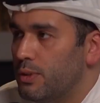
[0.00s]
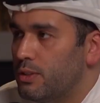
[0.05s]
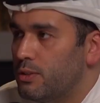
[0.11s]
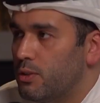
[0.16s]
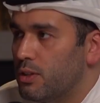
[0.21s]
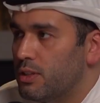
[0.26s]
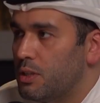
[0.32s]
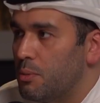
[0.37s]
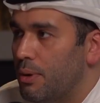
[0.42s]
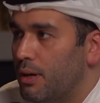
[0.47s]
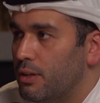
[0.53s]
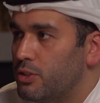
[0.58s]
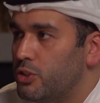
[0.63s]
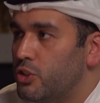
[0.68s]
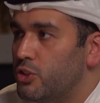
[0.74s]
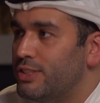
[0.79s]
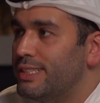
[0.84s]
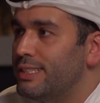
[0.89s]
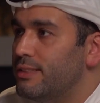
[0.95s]
talked
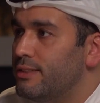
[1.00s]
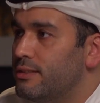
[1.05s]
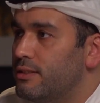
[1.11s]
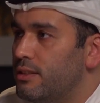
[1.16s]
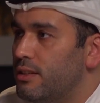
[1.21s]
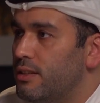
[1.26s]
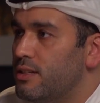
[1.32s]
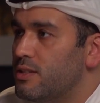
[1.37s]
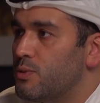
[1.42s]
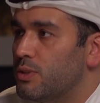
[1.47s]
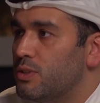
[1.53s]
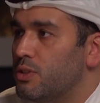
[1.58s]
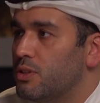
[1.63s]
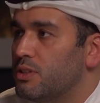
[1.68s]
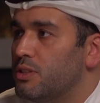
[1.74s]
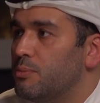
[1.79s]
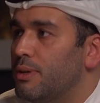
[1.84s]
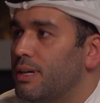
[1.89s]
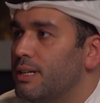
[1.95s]
about utilities, we
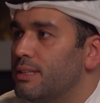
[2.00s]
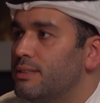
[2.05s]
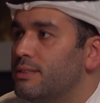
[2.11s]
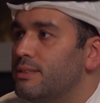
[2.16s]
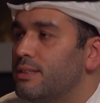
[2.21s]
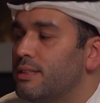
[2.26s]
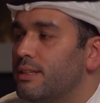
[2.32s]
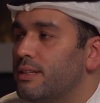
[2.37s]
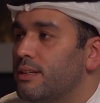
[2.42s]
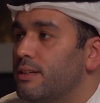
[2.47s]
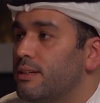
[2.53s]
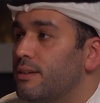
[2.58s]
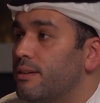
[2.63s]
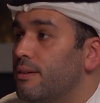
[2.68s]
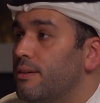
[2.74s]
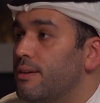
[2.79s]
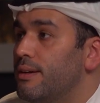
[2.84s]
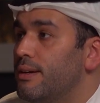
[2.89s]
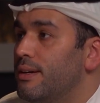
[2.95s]
talked about
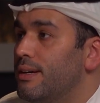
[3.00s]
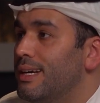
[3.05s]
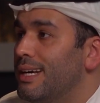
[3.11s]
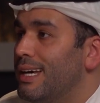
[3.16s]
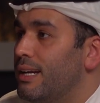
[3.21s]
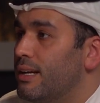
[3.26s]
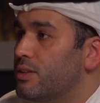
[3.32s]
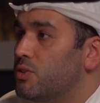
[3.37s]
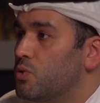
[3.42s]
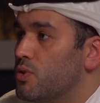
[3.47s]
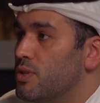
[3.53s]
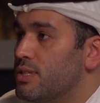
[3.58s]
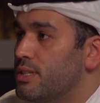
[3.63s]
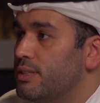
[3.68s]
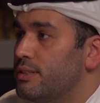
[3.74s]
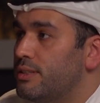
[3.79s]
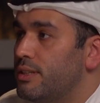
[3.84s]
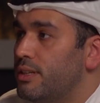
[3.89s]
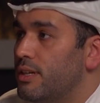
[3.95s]

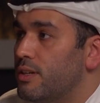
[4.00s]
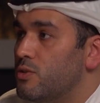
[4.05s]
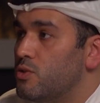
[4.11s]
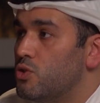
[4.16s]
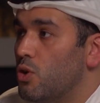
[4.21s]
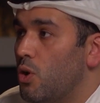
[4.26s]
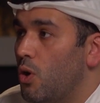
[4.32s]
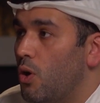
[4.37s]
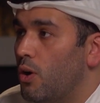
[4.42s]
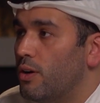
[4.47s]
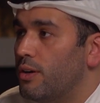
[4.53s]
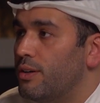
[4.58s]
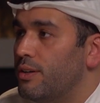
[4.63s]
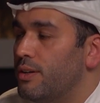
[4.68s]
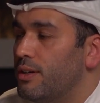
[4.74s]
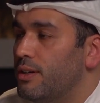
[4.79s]
electricity and so on.